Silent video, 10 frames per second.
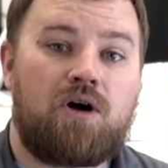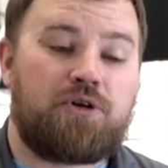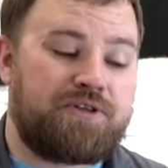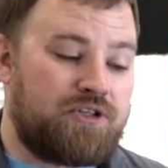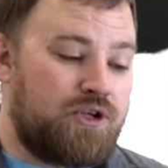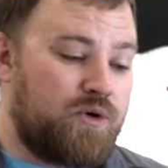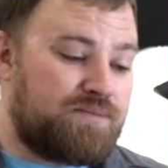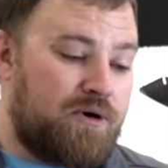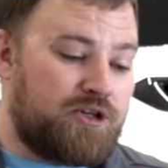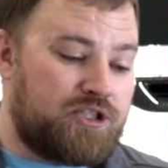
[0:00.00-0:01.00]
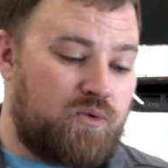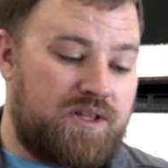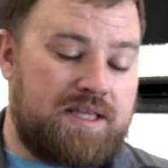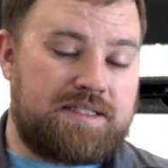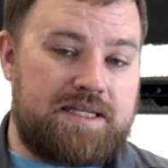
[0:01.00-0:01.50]
All you have to do is purchase one of
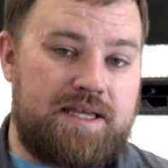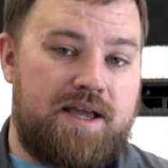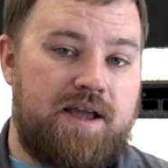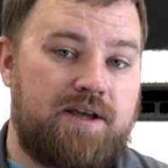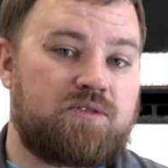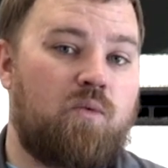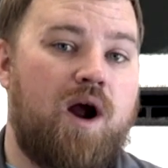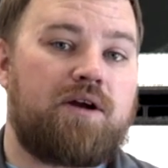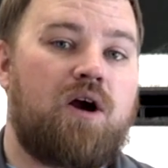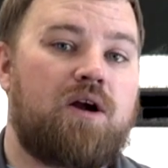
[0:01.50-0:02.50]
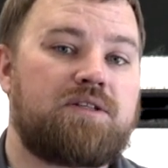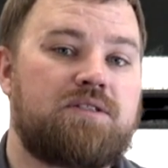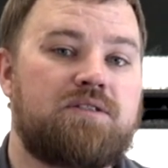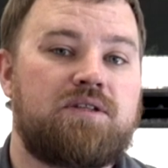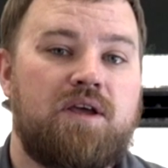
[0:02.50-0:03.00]
these E A S wiring
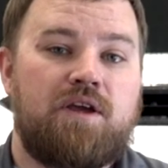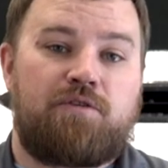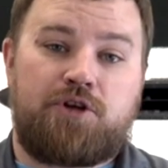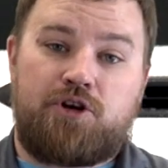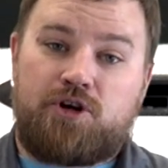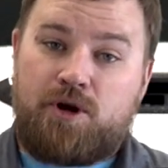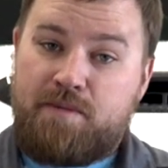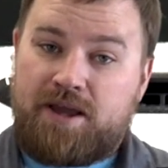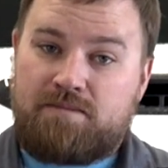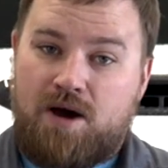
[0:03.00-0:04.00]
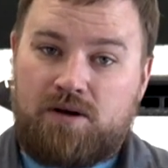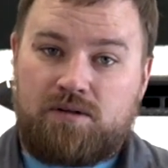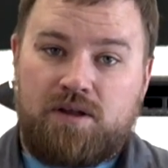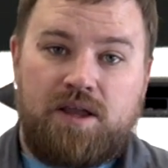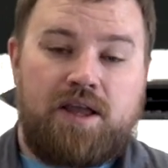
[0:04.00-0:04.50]
harnesses for your, your make and
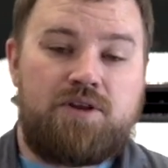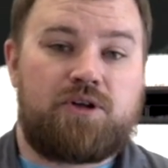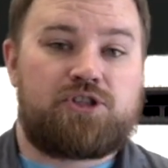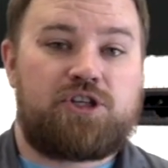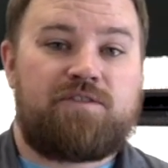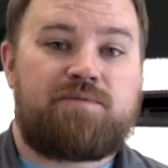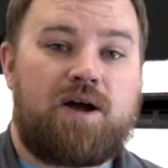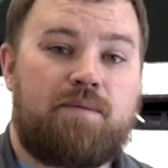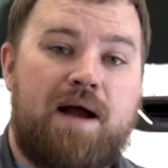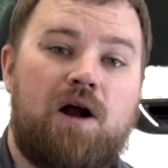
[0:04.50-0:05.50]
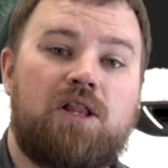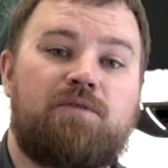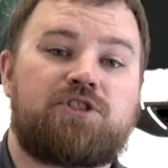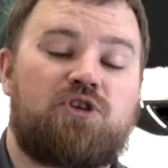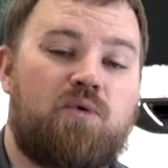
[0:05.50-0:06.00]
model, and you can shift uh, power
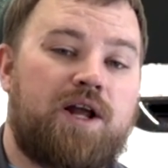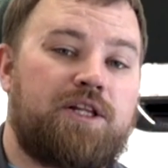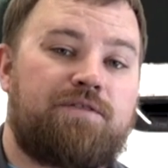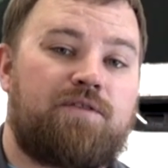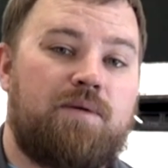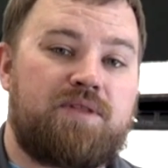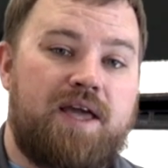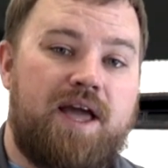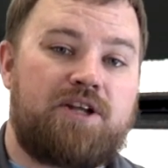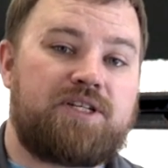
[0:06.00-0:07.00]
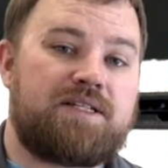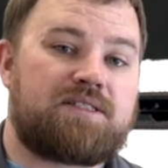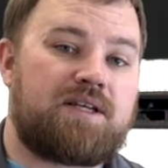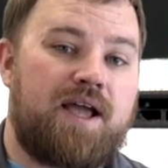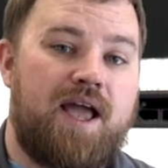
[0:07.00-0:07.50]
levels directly from the Edge
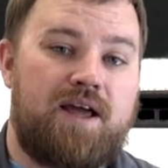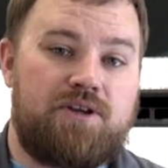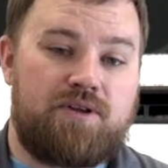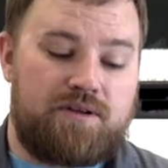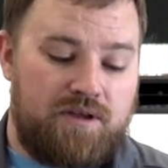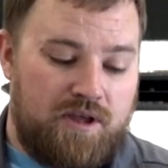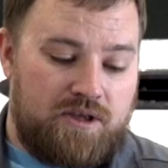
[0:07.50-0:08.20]
Insight head unit.